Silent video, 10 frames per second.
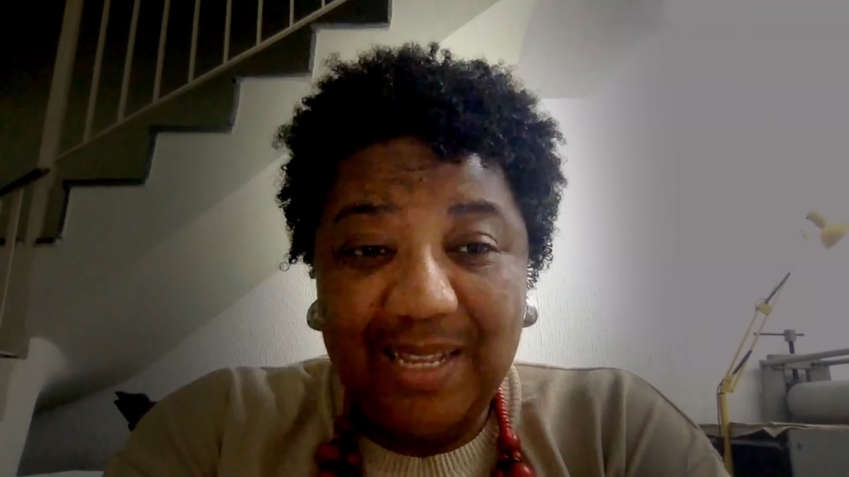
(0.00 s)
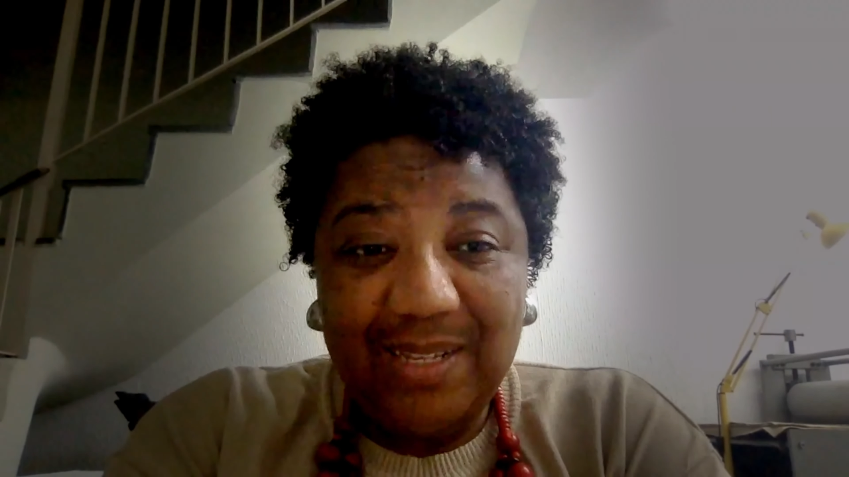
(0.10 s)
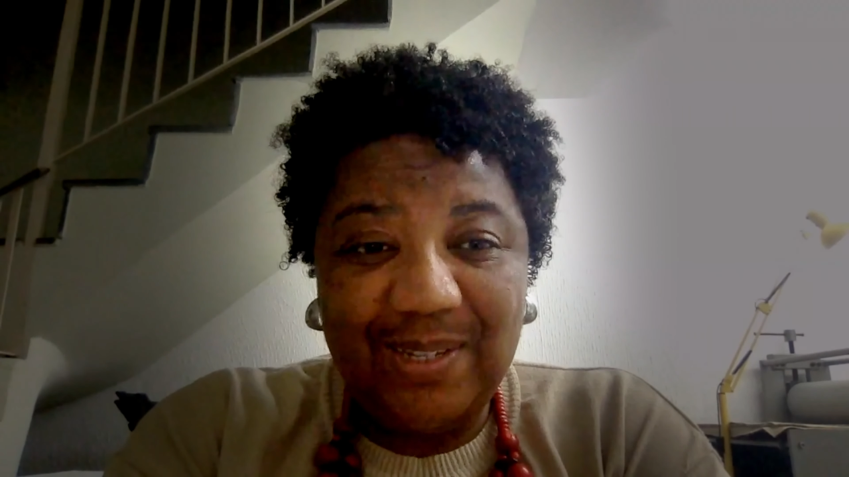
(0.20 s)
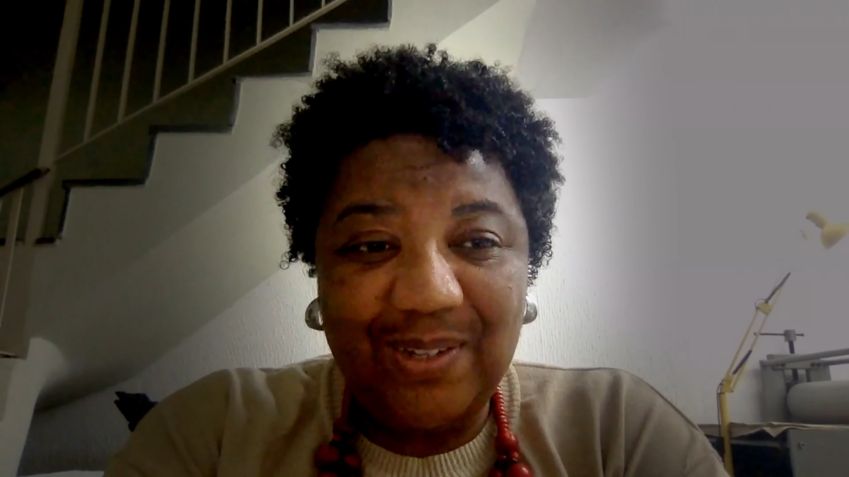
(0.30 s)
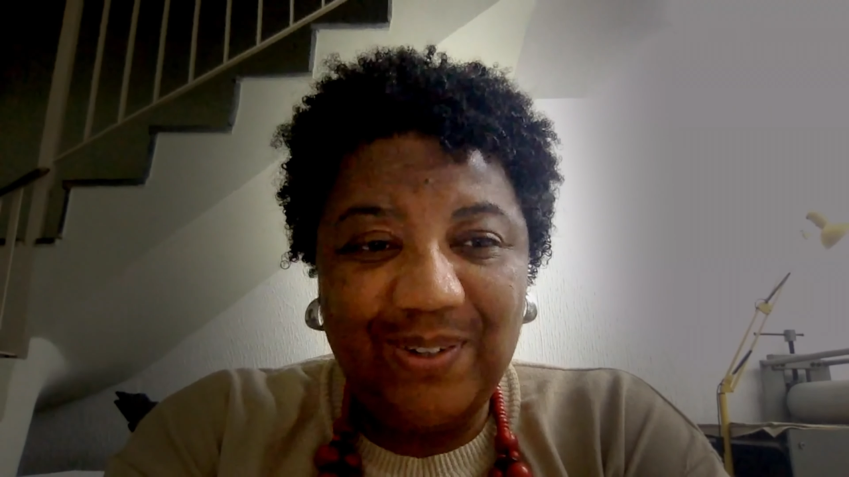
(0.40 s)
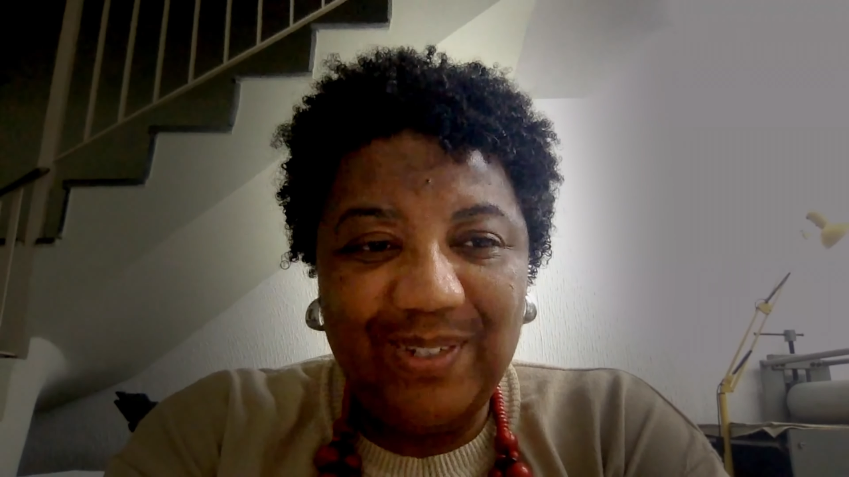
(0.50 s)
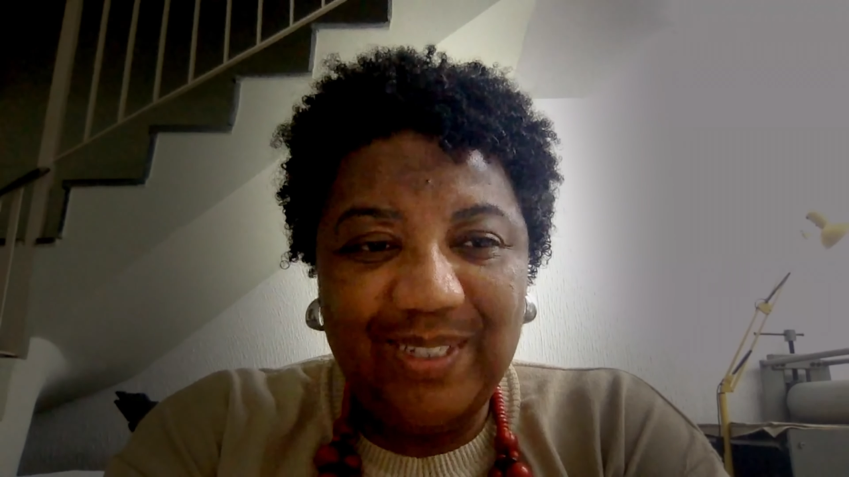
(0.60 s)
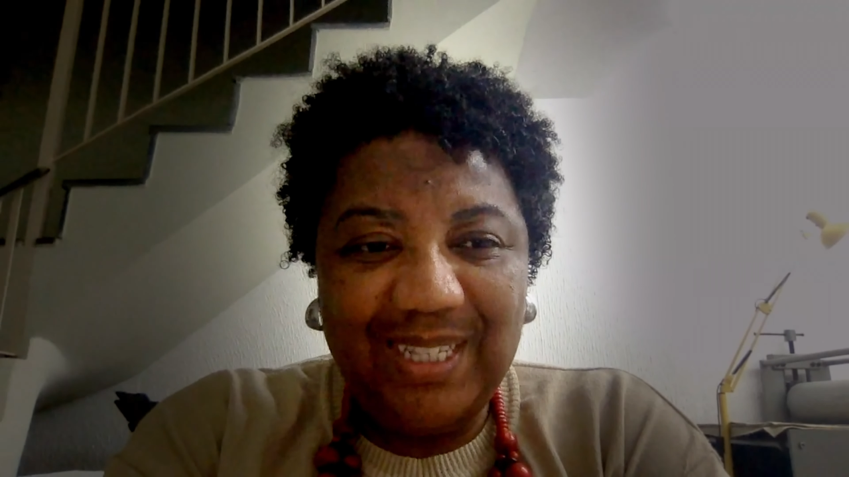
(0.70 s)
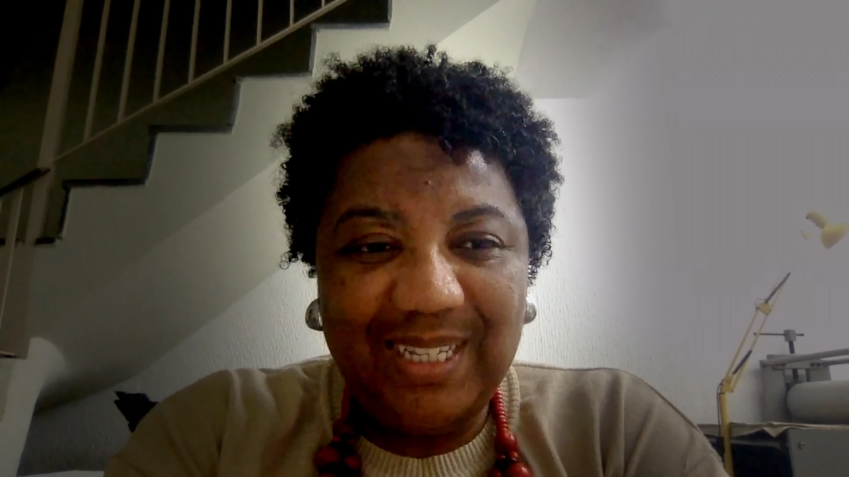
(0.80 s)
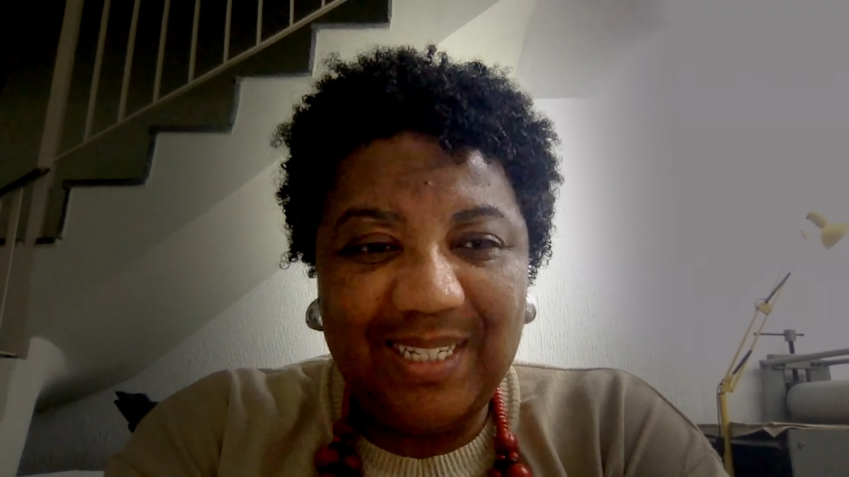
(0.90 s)
So
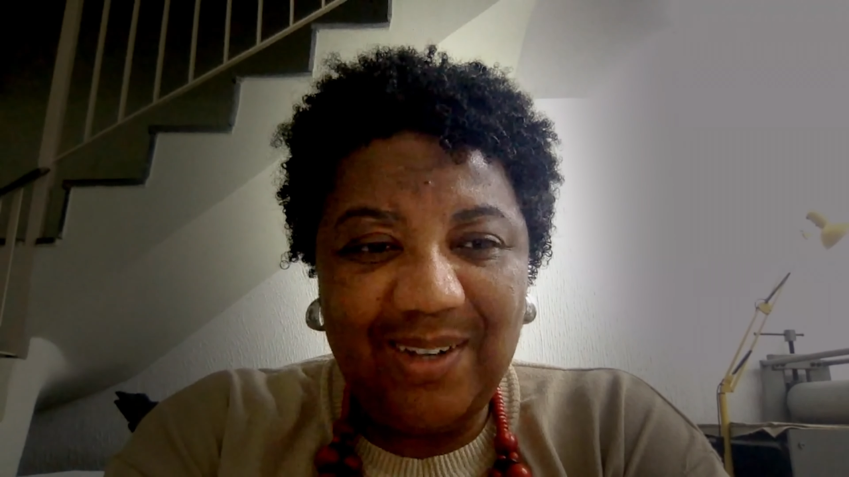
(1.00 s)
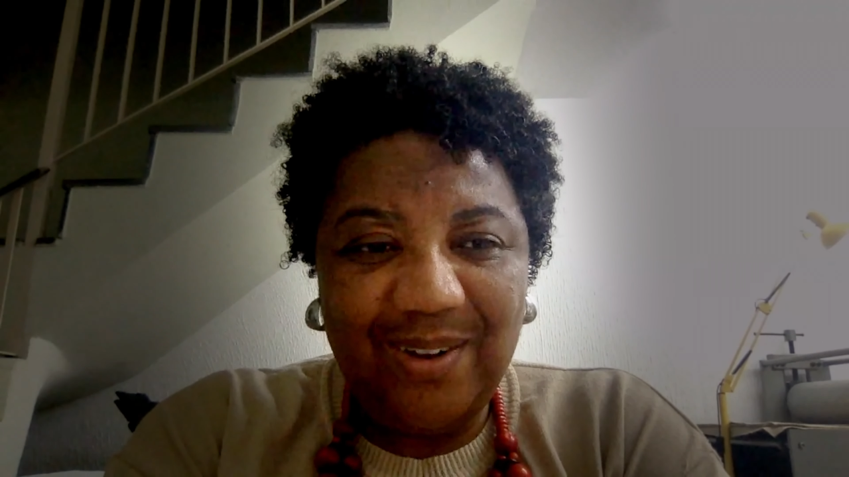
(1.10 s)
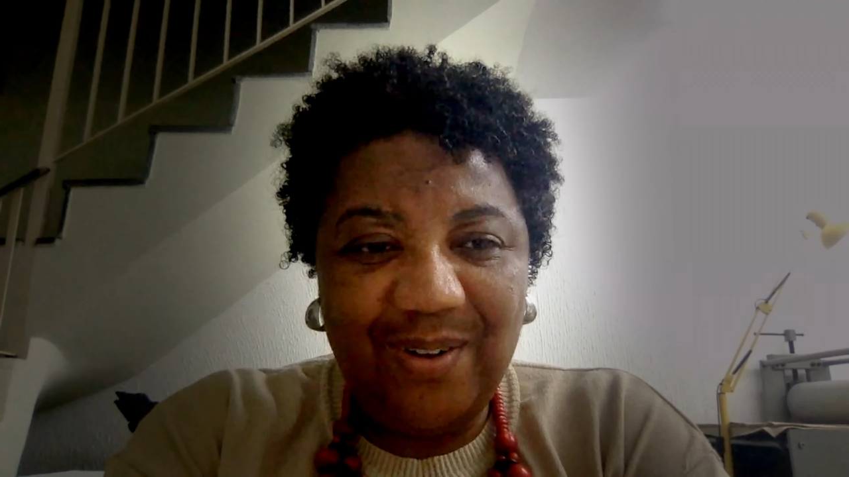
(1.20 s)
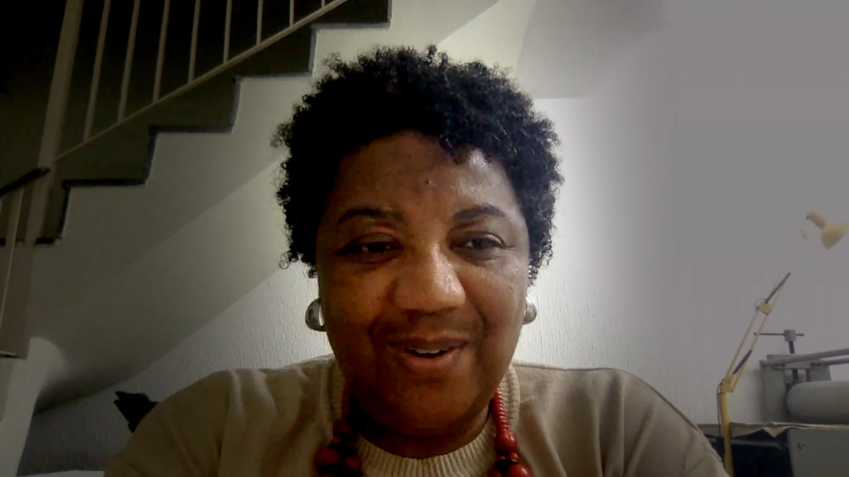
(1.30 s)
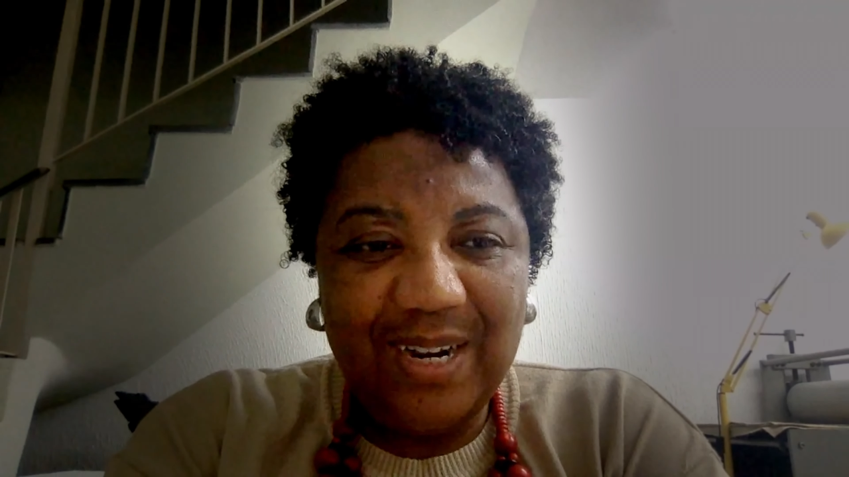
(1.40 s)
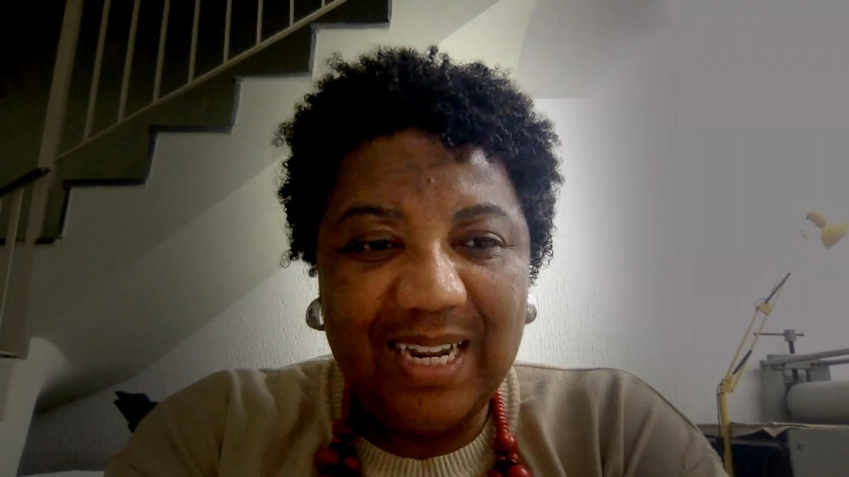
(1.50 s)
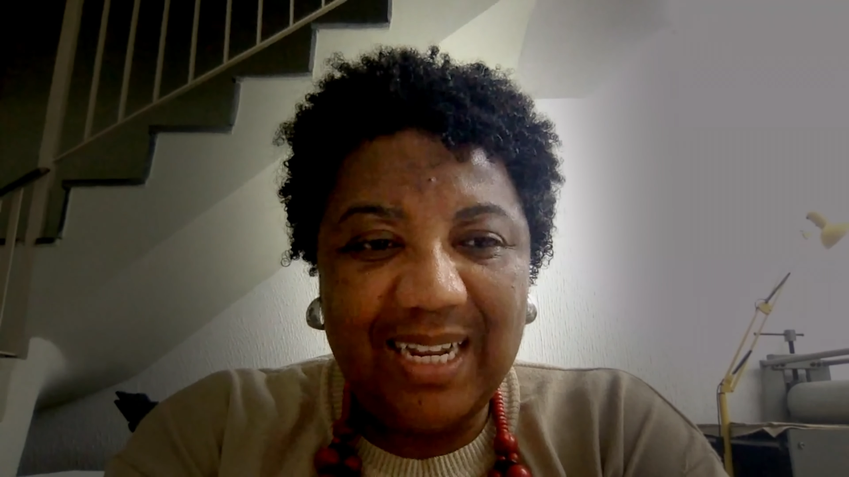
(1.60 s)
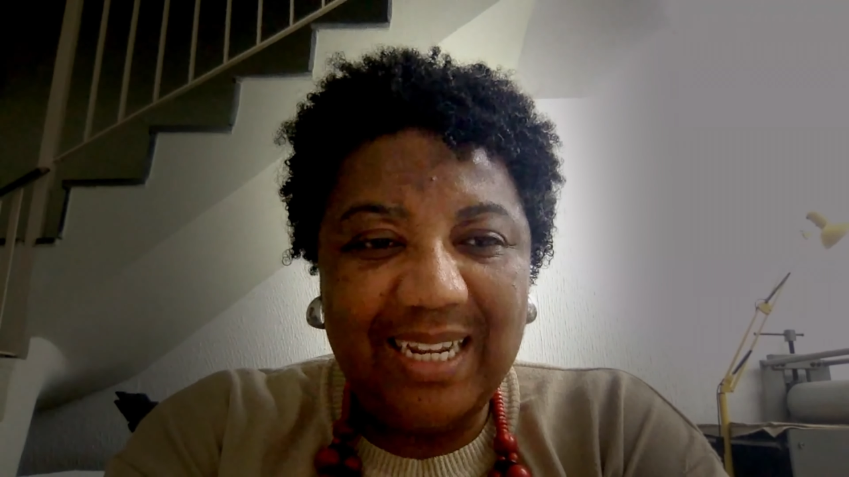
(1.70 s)
these young